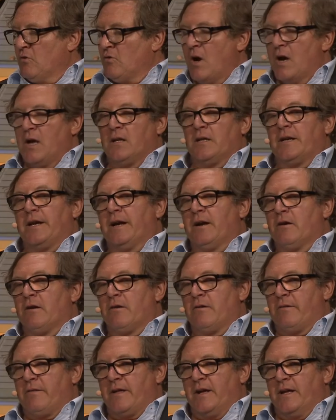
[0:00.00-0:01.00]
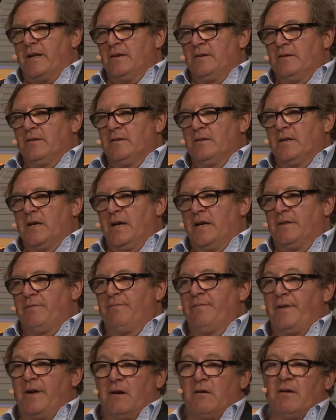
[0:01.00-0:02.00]
trial and error then,
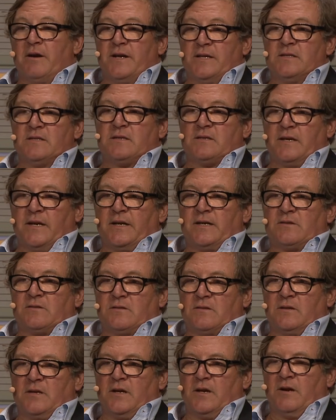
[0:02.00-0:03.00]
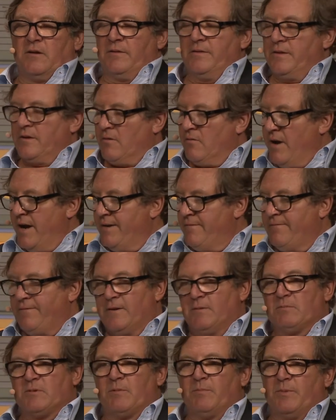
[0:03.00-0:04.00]
and their instincts, you know, and the great
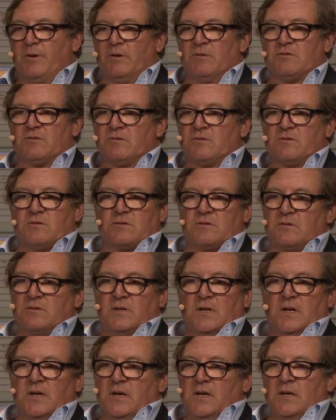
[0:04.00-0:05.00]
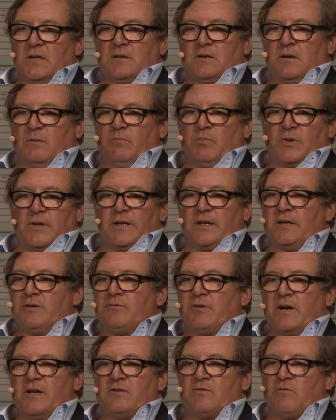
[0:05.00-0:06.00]
film composers completely
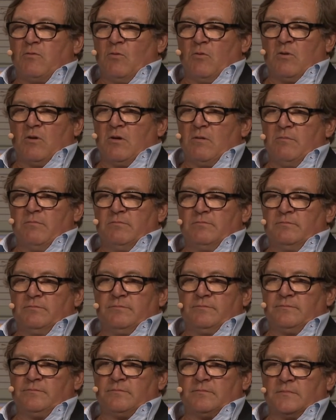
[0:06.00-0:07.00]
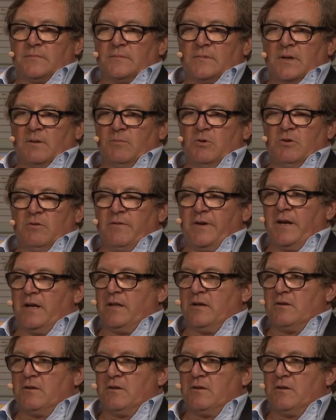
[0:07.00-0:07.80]
transform a movie.